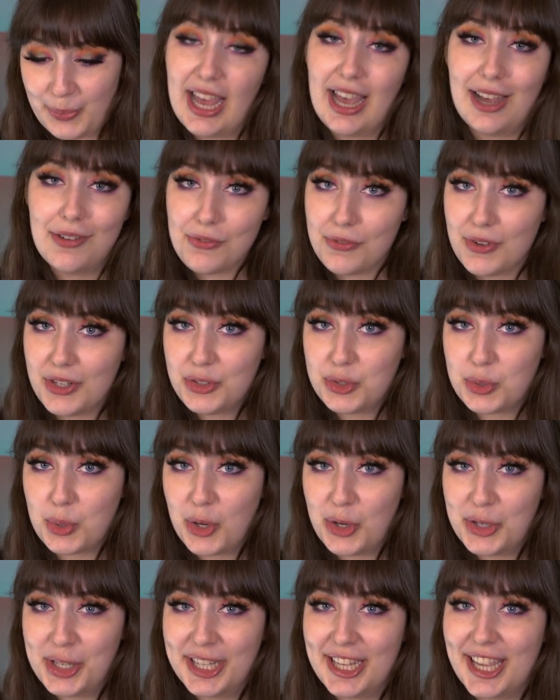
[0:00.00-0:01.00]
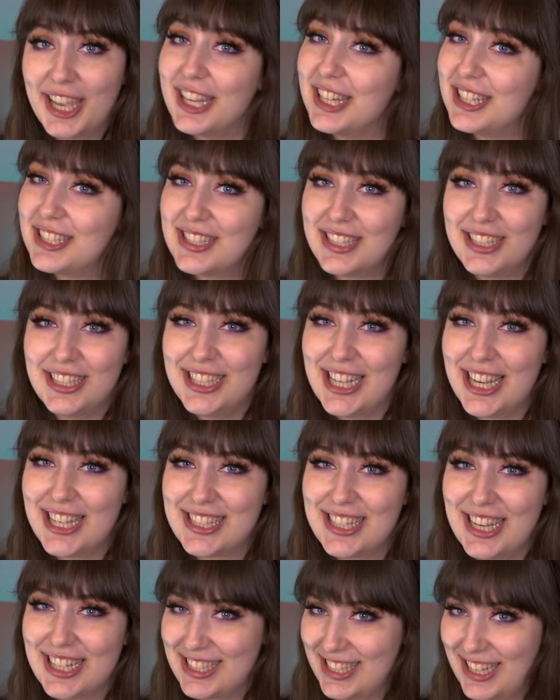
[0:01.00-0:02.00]
Have fun drawing, and I'll see you
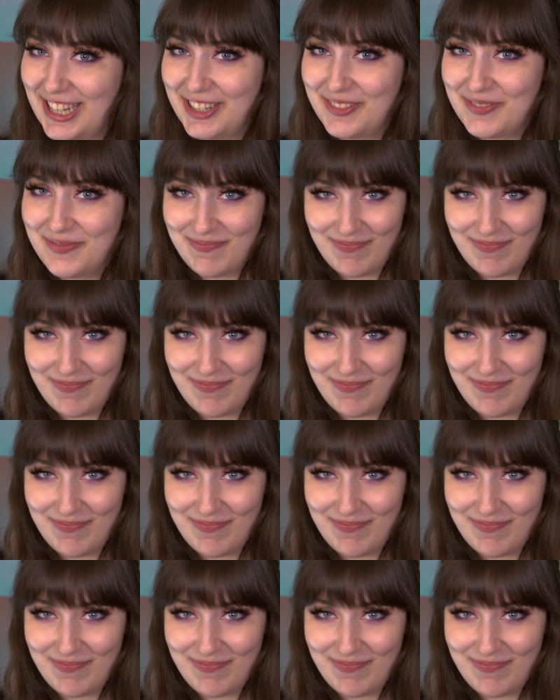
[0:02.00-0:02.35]
guys next time.